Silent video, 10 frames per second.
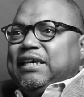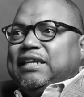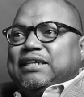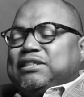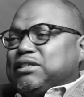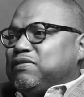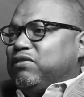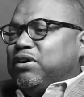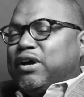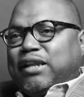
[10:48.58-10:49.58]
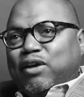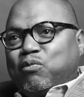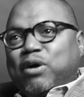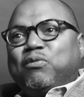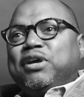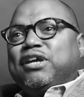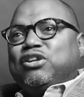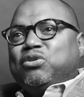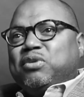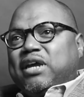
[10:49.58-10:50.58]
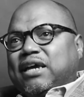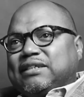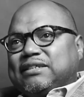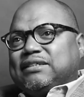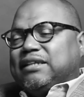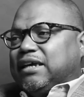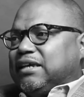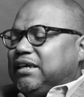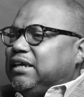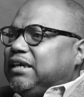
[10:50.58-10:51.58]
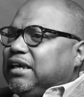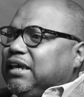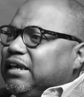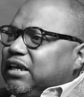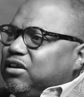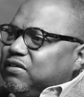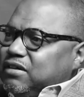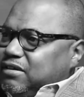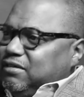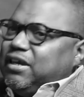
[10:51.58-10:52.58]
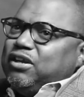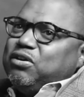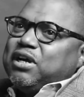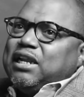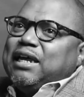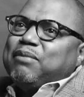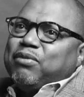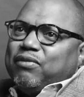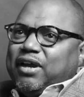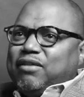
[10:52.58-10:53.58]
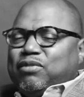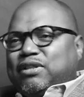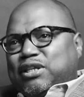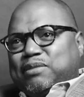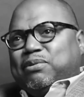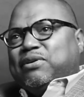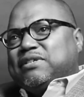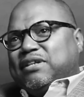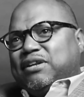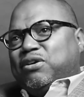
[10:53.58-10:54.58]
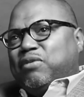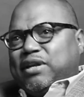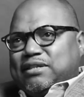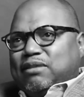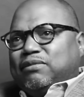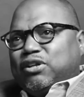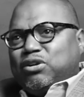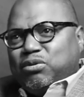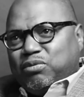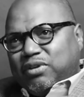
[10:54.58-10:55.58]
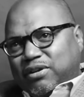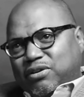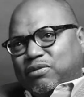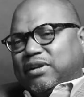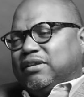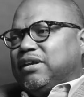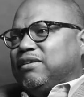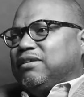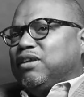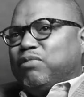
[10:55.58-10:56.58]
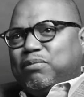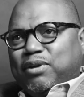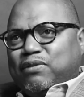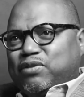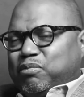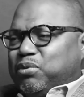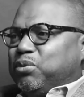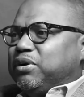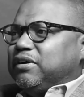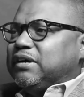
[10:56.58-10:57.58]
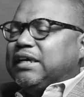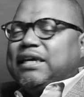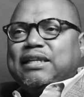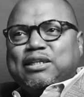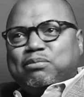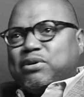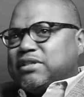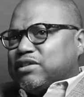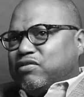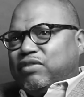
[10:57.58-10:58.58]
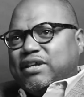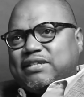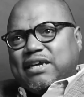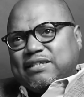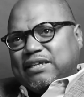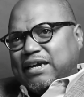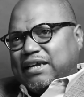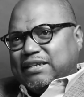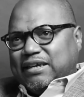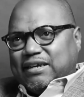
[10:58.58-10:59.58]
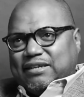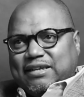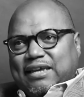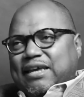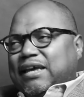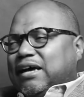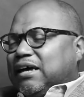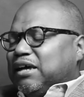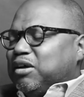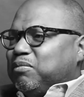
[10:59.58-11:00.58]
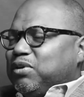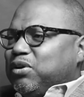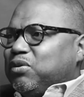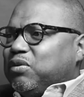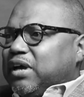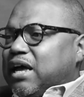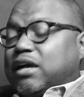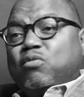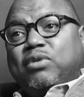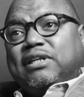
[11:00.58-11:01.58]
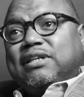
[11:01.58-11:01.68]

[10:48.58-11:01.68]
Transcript: and let's just figure out like what we can do next, like, can you can you collaborate with this person and create something new? You know, and can, can we be of support? Or this person has a fantastic idea. And, um, you know, how can we